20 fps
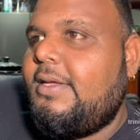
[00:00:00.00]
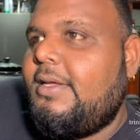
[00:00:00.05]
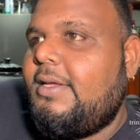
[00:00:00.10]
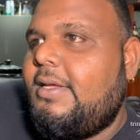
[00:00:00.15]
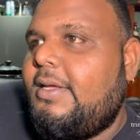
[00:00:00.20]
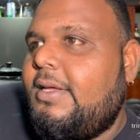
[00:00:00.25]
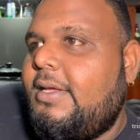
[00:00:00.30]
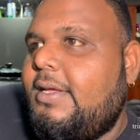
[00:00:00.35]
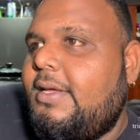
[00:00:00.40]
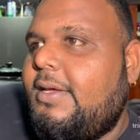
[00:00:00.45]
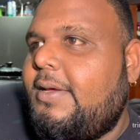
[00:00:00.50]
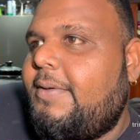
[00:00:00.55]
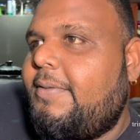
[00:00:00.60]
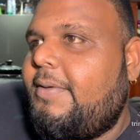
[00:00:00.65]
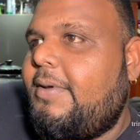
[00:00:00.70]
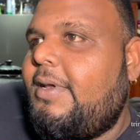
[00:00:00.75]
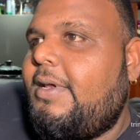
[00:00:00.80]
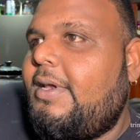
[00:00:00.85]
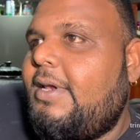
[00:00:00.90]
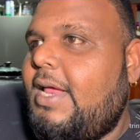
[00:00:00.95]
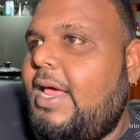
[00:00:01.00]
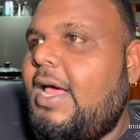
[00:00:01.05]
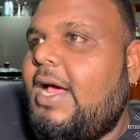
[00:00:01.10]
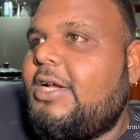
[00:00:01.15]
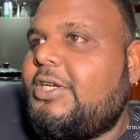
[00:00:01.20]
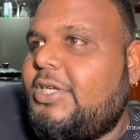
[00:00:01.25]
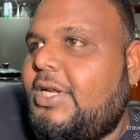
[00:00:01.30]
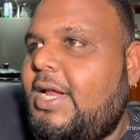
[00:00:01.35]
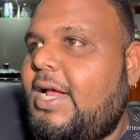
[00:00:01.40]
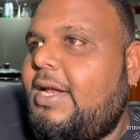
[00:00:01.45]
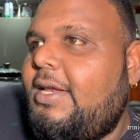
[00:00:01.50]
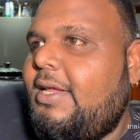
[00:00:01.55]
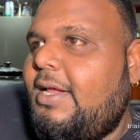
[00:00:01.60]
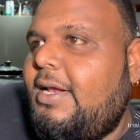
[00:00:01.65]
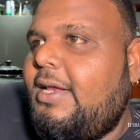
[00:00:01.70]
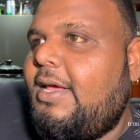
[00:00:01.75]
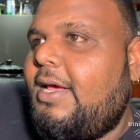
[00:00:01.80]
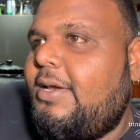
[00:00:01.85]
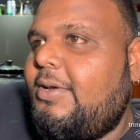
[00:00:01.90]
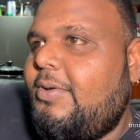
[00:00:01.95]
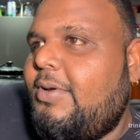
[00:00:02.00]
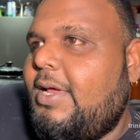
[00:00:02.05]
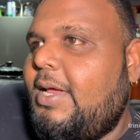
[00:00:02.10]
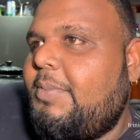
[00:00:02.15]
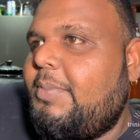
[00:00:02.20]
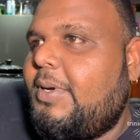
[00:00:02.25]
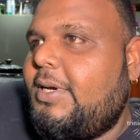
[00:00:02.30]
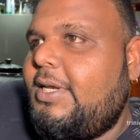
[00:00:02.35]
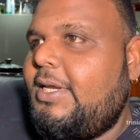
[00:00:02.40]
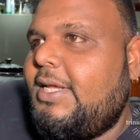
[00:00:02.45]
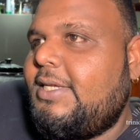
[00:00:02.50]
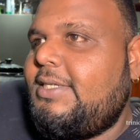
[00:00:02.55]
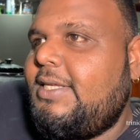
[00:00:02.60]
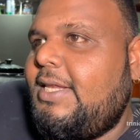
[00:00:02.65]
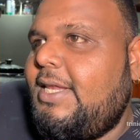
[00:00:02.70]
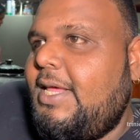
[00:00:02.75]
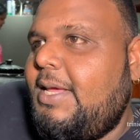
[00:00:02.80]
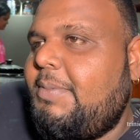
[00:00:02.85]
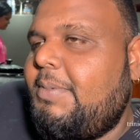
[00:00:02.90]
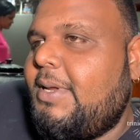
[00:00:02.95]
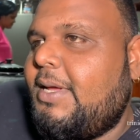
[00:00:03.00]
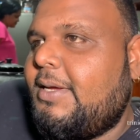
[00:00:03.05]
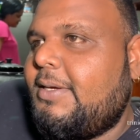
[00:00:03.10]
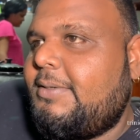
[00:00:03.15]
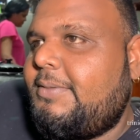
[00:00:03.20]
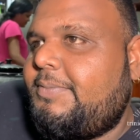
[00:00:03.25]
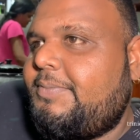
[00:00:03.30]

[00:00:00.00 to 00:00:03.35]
Diasha Daniel. Diasha Daniel, I know that, but there's the name now.